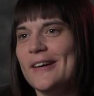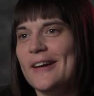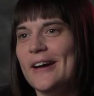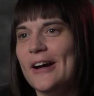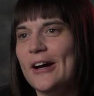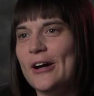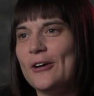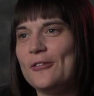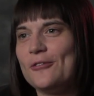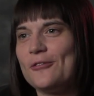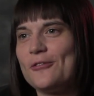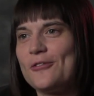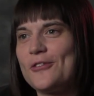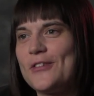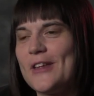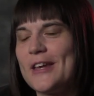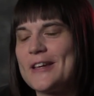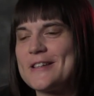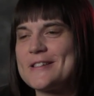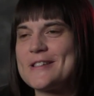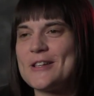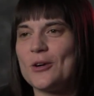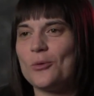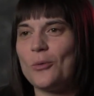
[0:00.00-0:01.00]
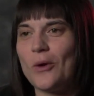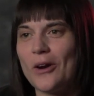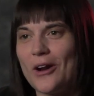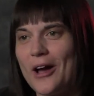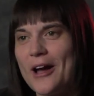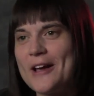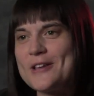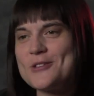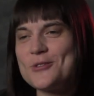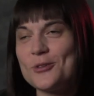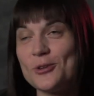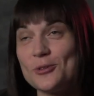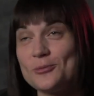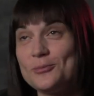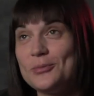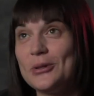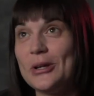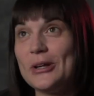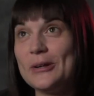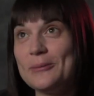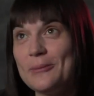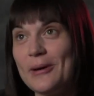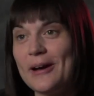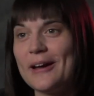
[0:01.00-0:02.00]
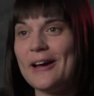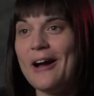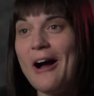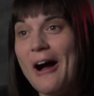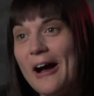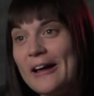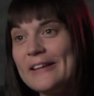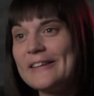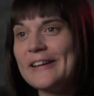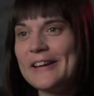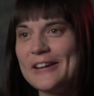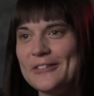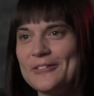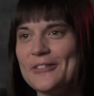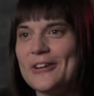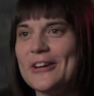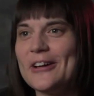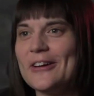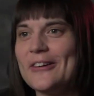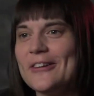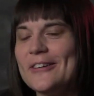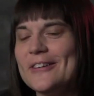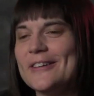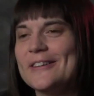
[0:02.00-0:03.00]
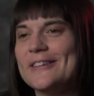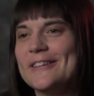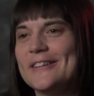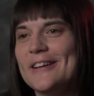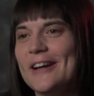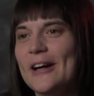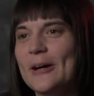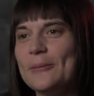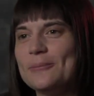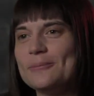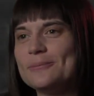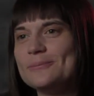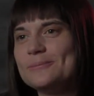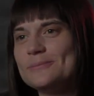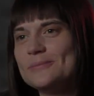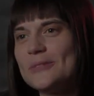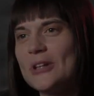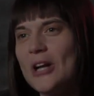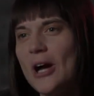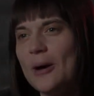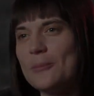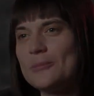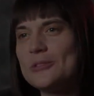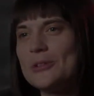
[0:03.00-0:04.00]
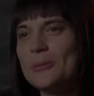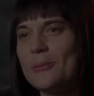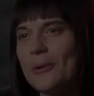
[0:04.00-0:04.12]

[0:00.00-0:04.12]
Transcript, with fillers: of things that when I sort of play my highlight reel um, come to